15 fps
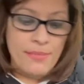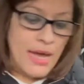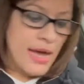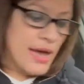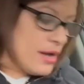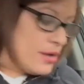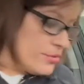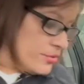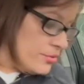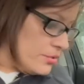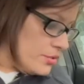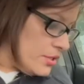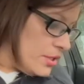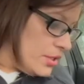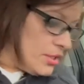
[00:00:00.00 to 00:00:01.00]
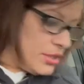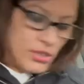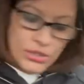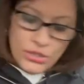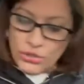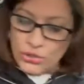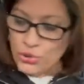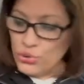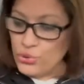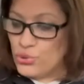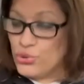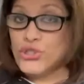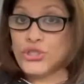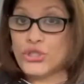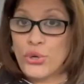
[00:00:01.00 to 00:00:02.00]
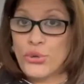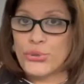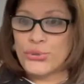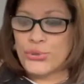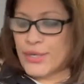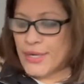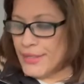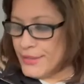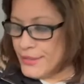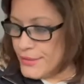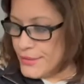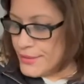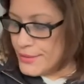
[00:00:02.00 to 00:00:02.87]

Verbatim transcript: house to show you guys.